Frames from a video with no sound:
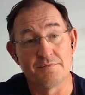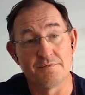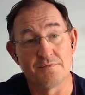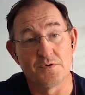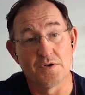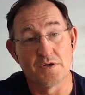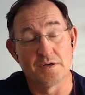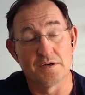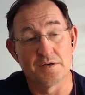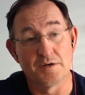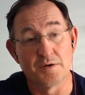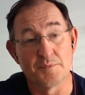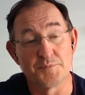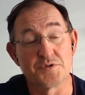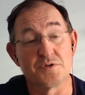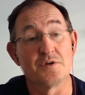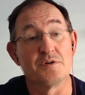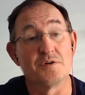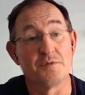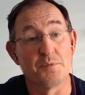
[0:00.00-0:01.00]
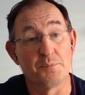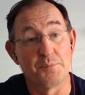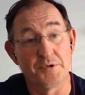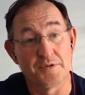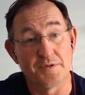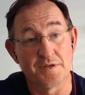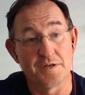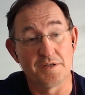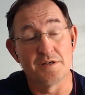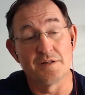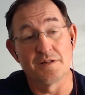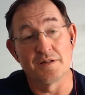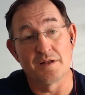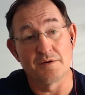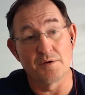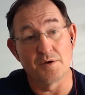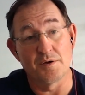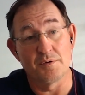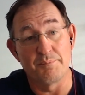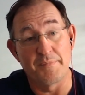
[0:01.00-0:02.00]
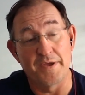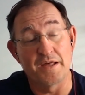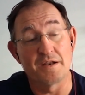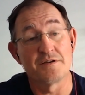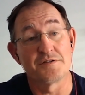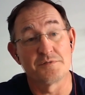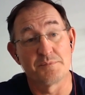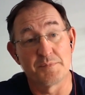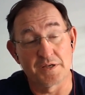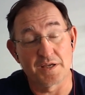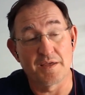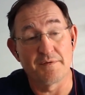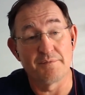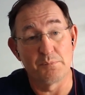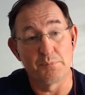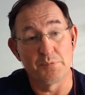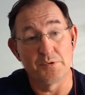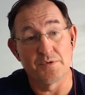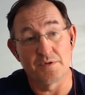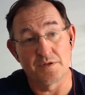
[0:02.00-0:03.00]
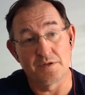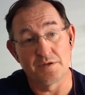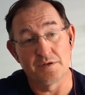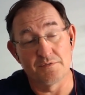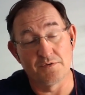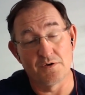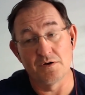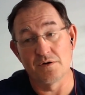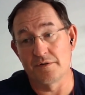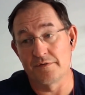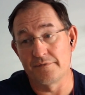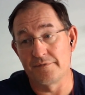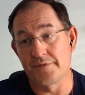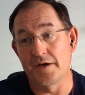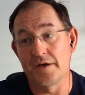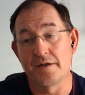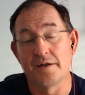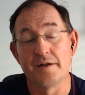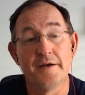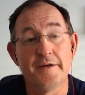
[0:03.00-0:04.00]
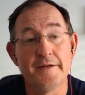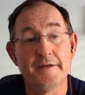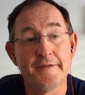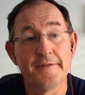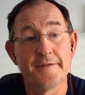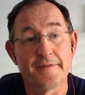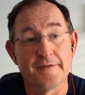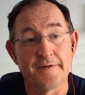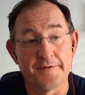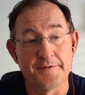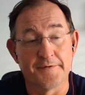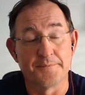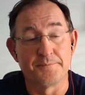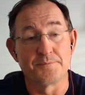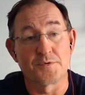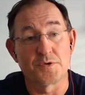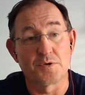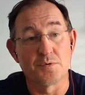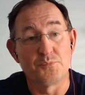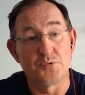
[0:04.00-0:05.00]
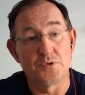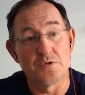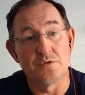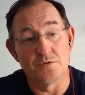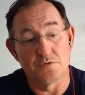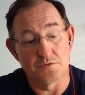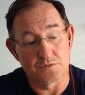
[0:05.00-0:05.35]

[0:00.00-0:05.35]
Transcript: observability and that management capability of all of that compute.